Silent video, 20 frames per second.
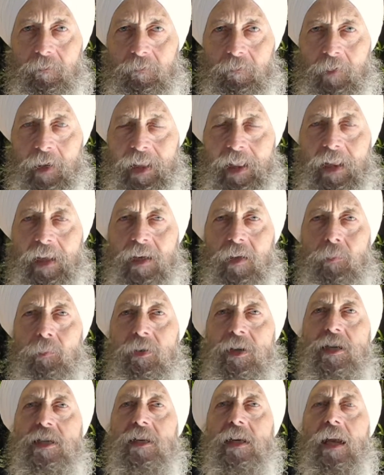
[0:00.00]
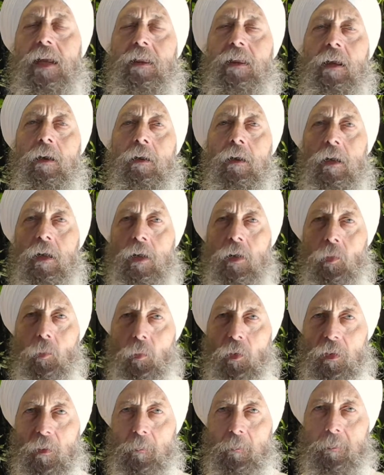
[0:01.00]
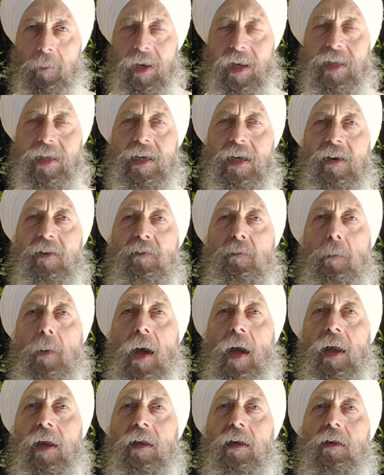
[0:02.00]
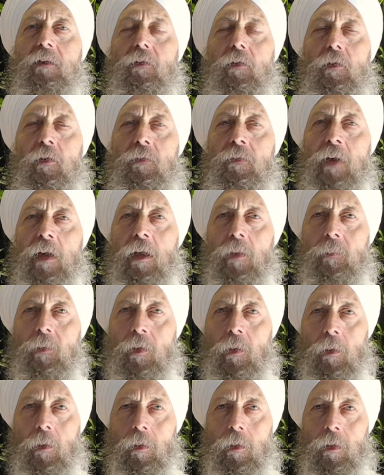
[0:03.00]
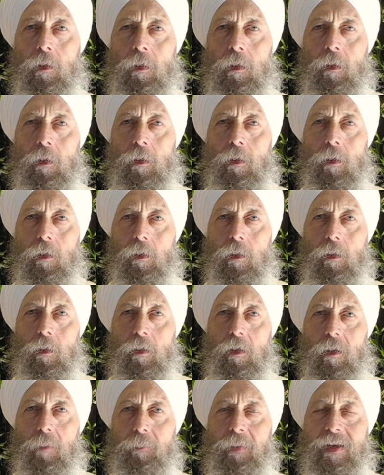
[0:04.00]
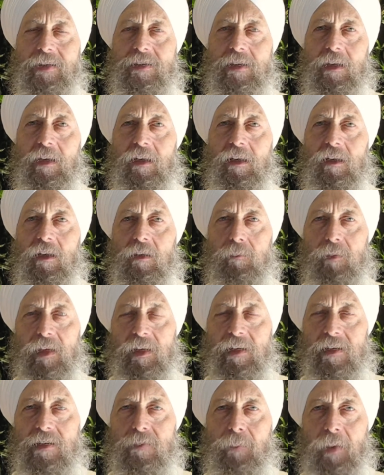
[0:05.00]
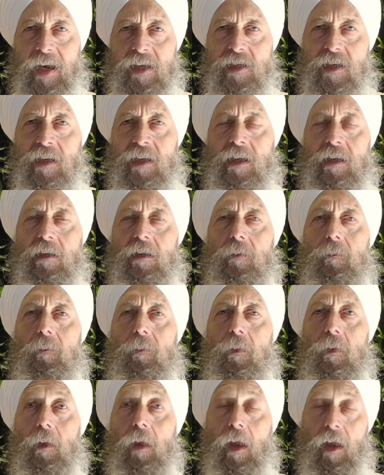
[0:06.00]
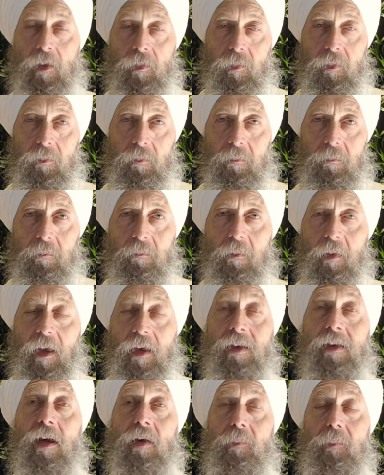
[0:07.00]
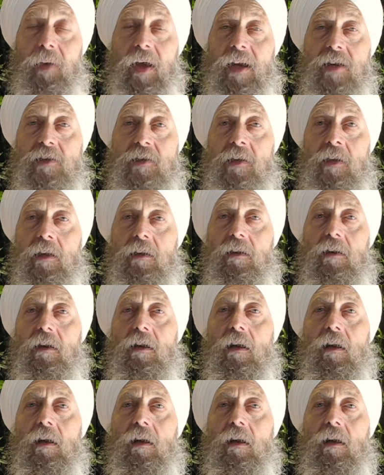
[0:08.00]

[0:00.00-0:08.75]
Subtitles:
readily appreciate that with a meditative mind, you develop your capacity to be dispassionate and compassionate.